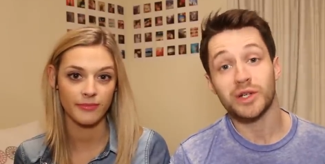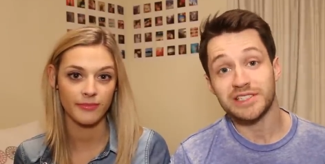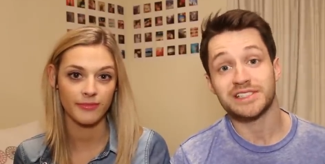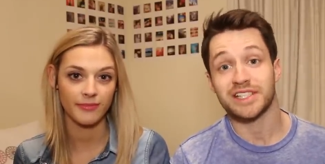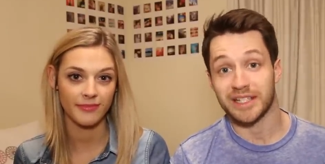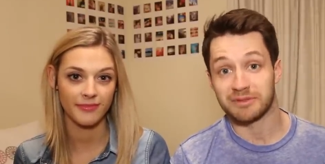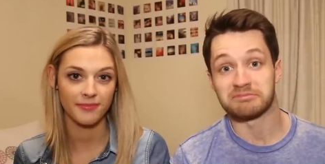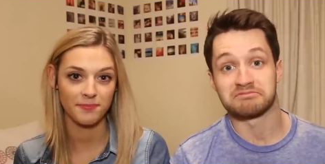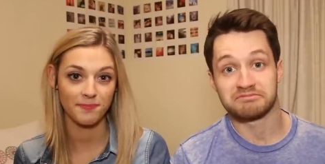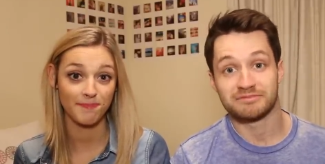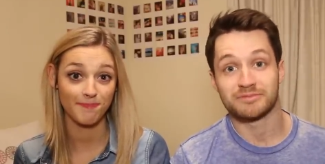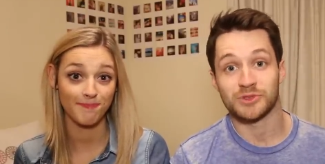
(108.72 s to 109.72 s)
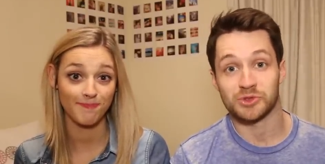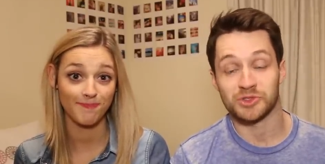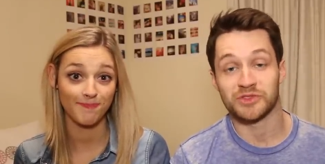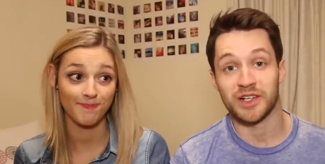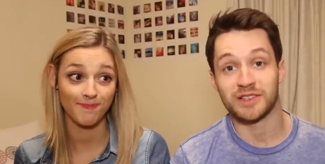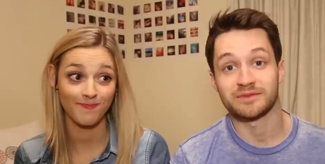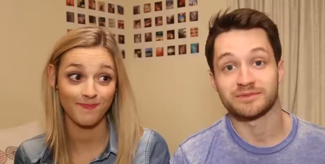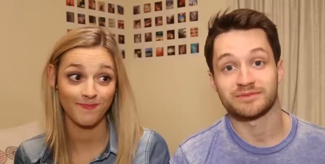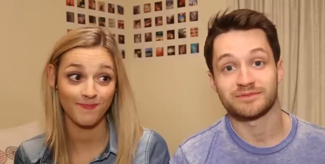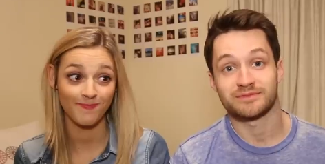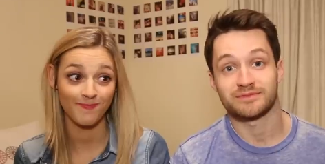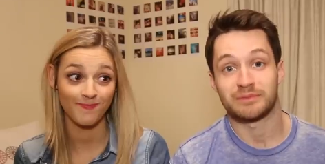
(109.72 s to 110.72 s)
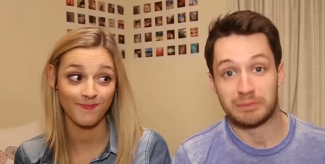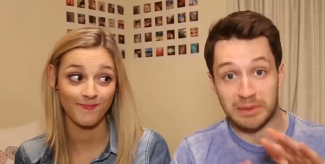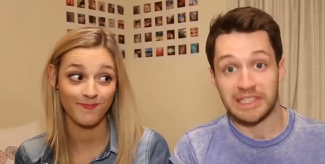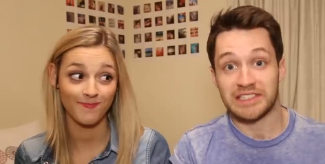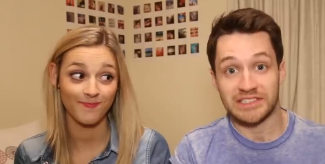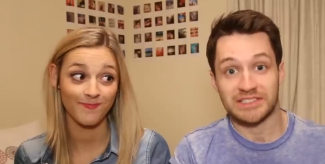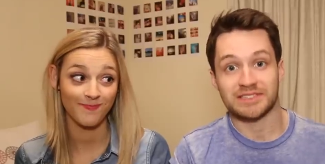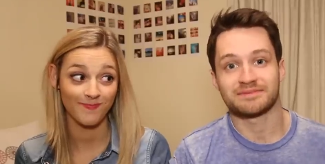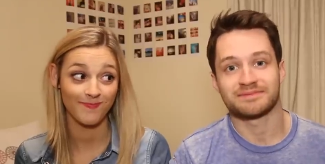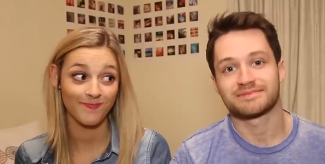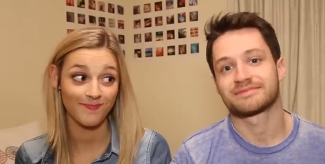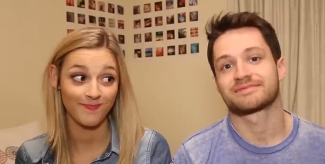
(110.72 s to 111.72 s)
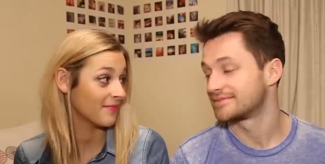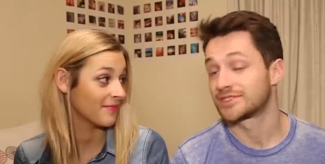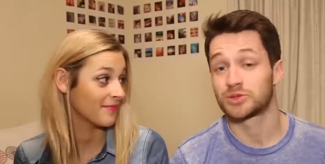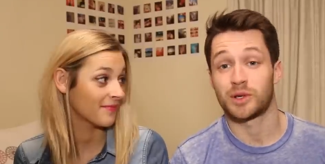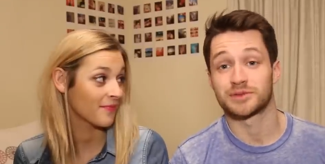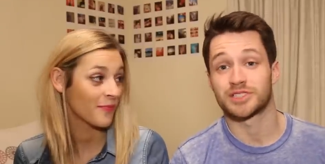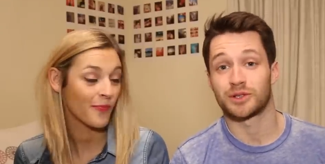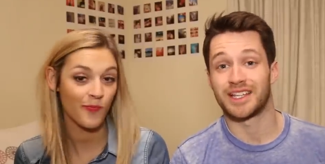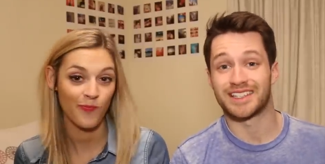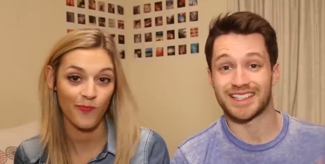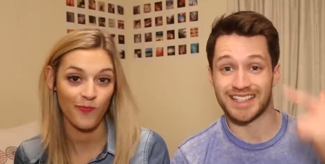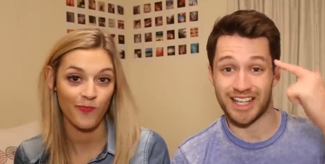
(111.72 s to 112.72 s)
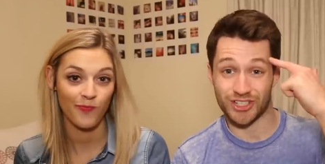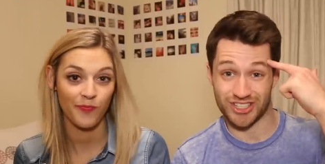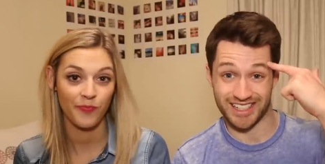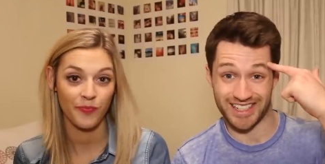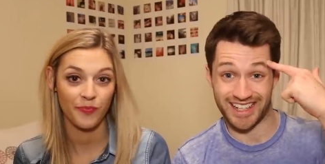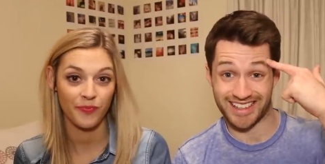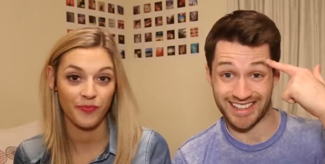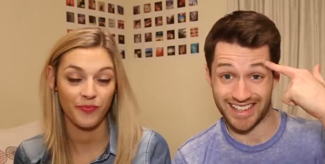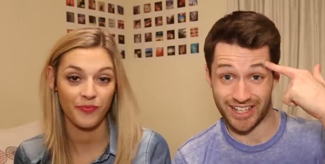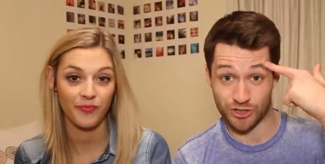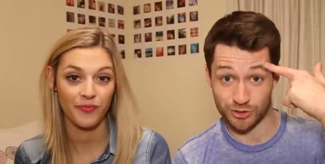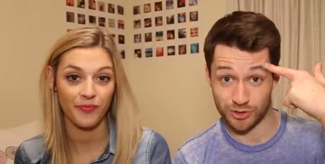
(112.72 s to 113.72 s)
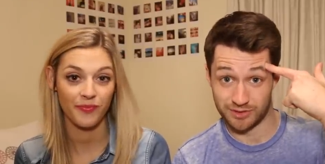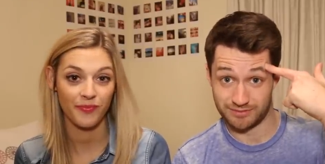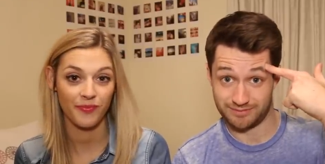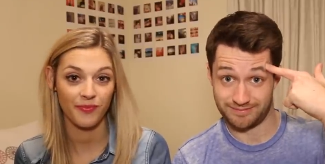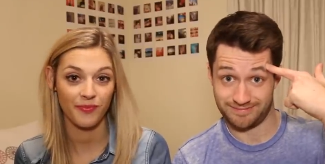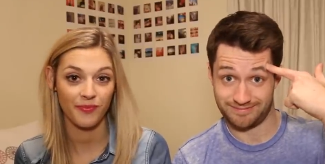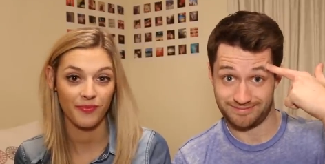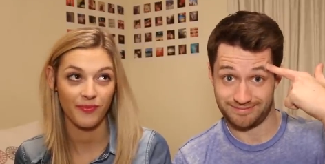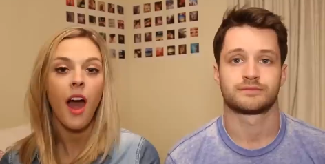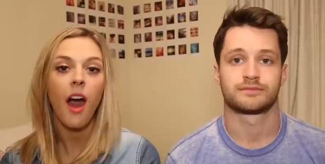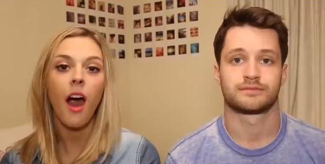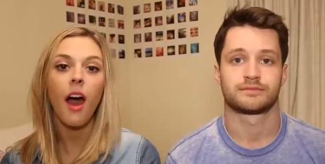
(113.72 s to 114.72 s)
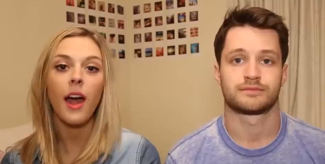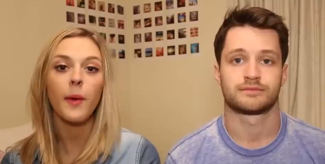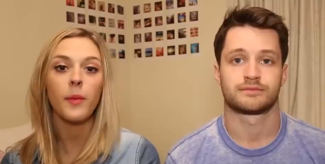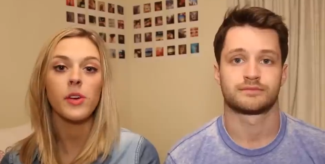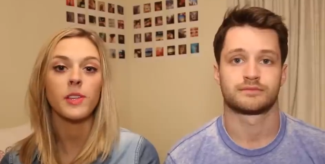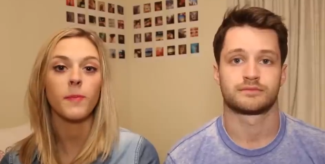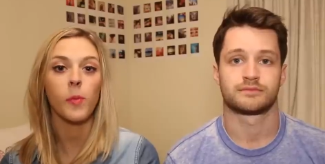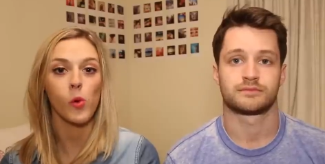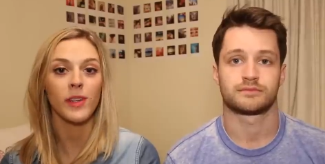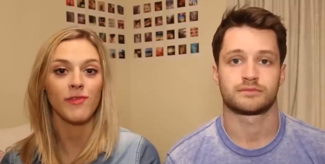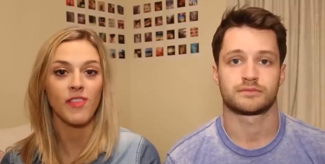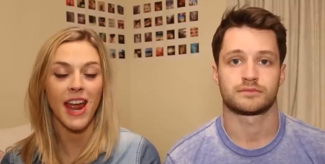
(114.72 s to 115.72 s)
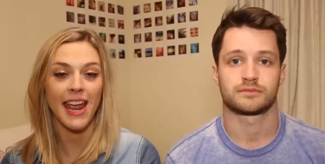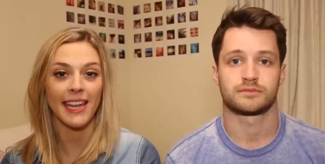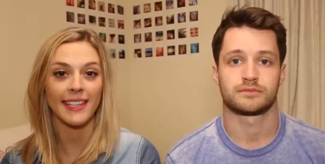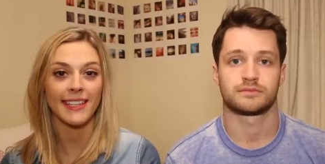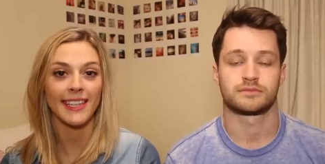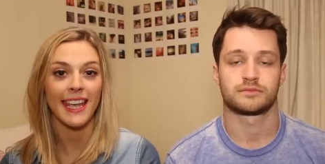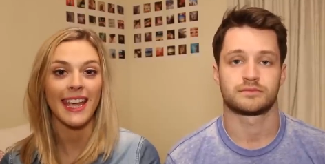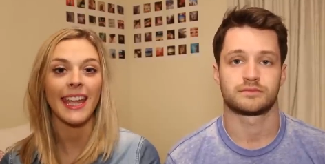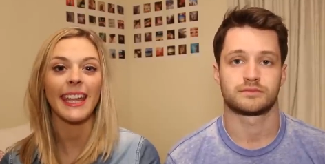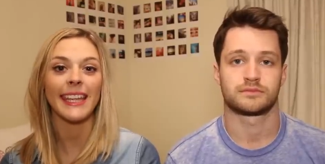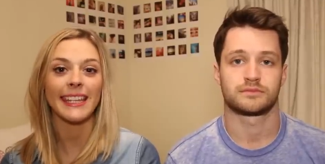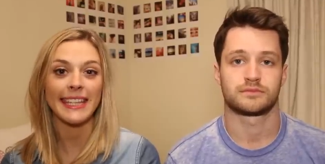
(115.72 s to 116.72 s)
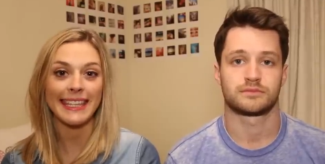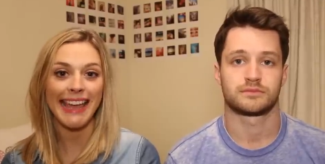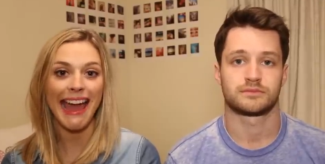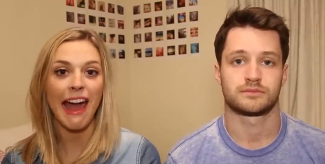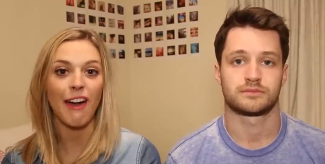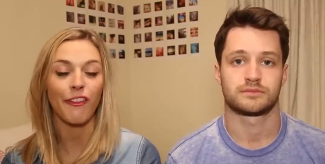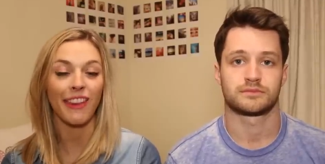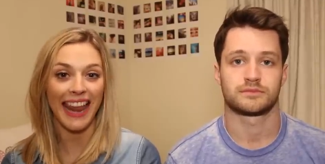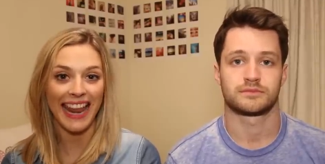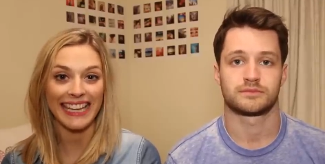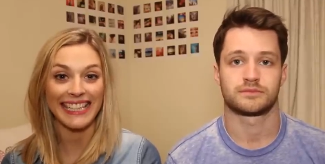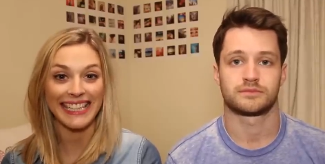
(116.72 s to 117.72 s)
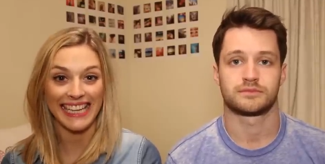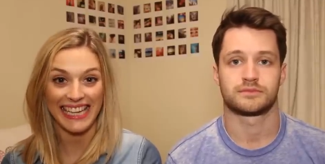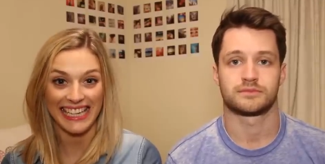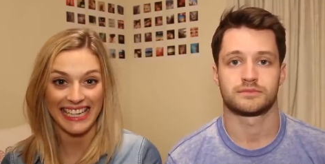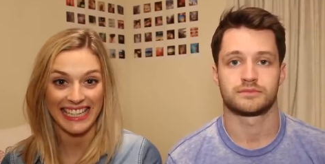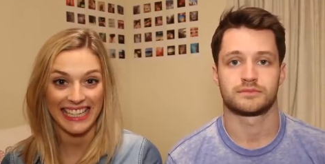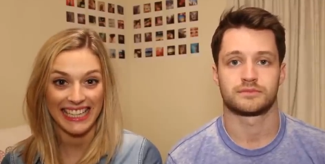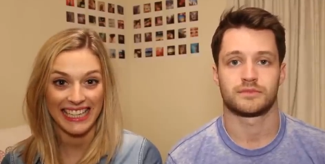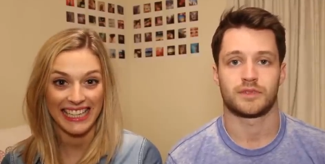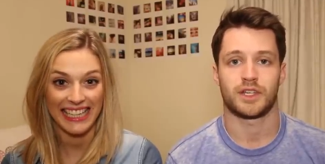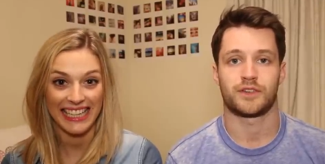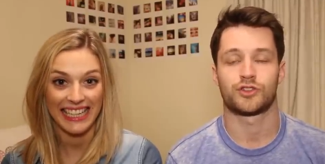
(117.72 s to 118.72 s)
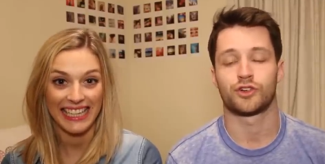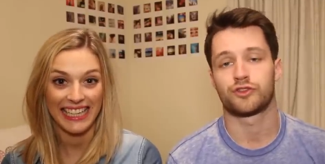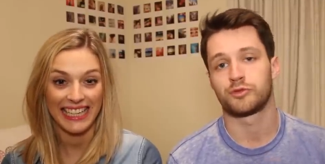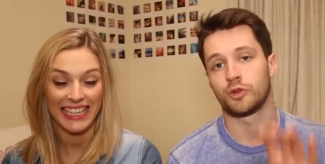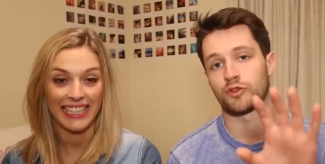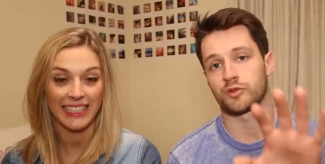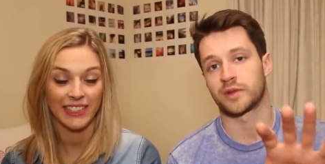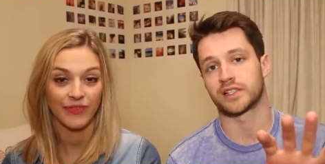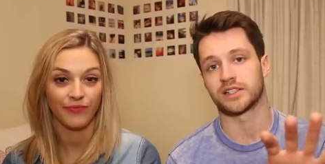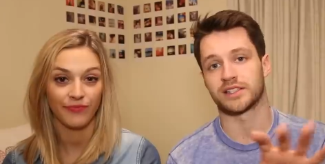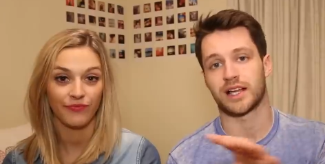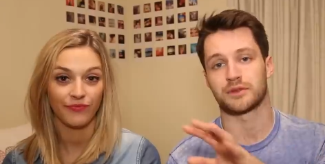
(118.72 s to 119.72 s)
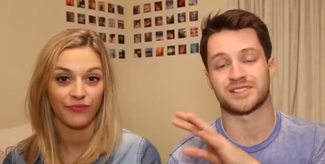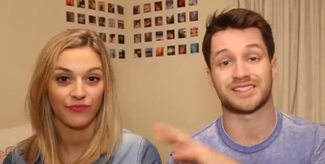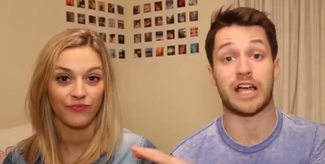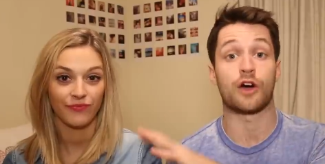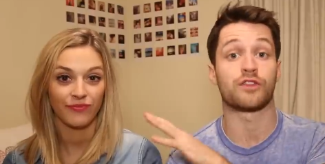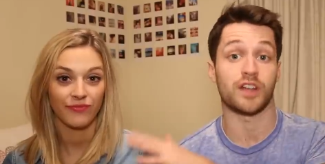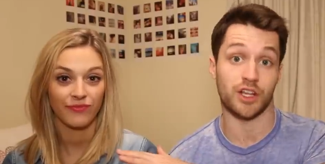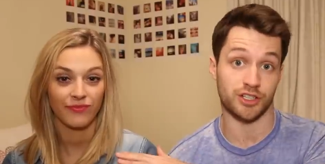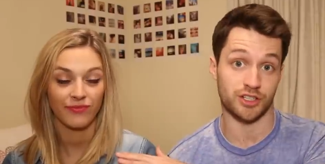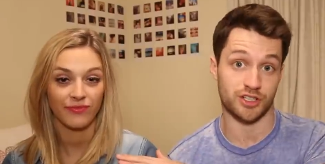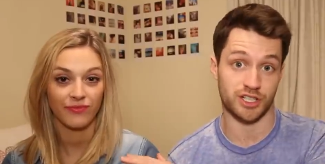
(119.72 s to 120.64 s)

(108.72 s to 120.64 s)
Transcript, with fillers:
Speaker 1: quiz team, which was fun. Buzz. That's why I'm so intellectually intellectual.
Speaker 2: I was born and raised in South London.
Speaker 1: If you're from, not from England, that was South London,